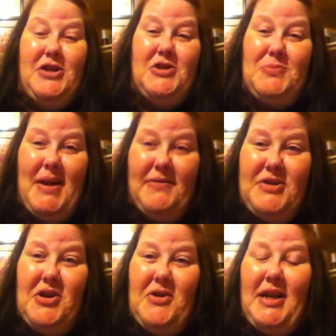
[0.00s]
issues may have
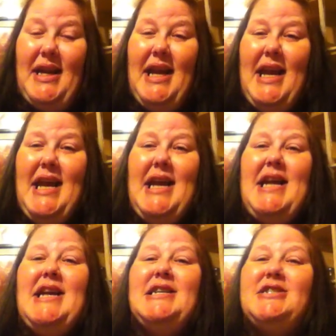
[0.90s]
started.
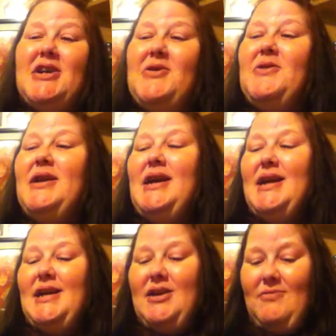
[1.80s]
So,
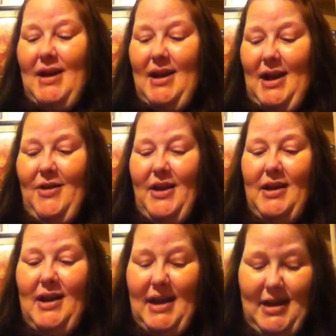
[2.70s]
at any rate, I
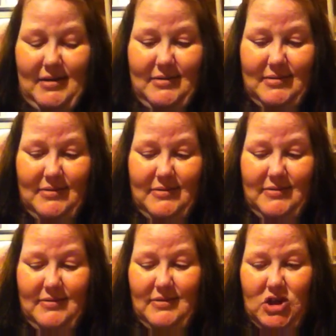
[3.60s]
think, again,
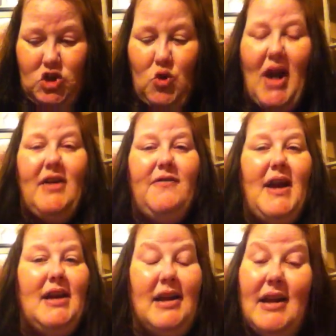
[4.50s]
trying to
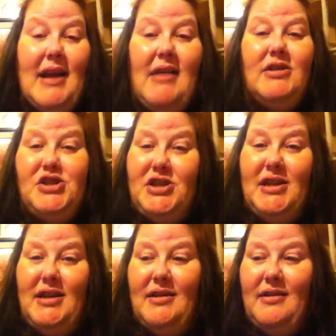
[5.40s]
find an
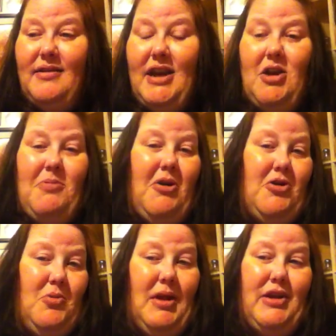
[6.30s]
analogy that your
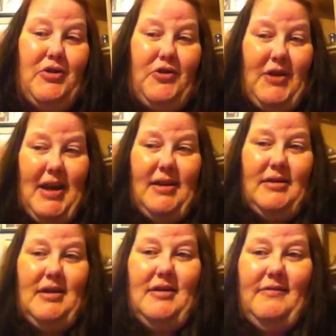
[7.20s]
partner will
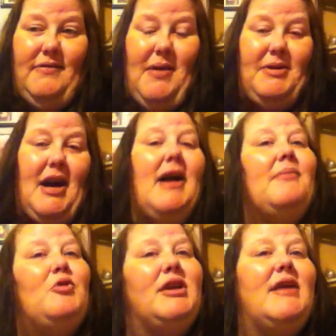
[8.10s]
understand of a
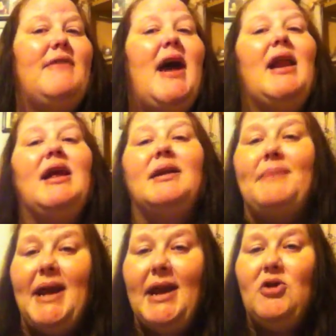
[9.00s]
time when they've had a lot of
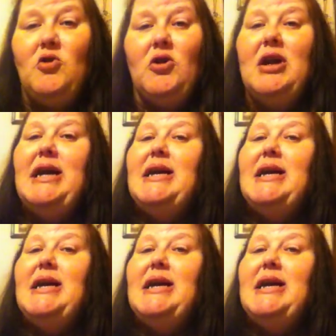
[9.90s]
pain or